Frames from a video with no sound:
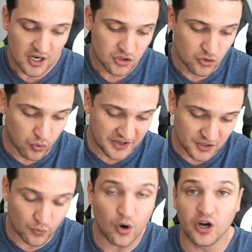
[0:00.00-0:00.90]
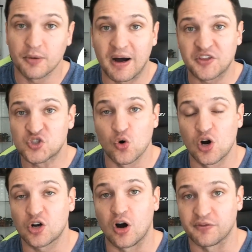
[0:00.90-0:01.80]
You wasn't worried about the
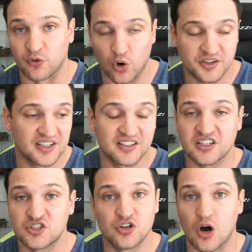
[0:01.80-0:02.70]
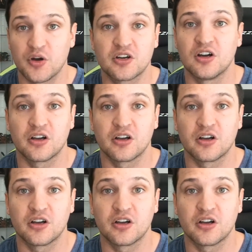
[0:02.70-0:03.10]
scorecard for Ortiz because you know he couldn't go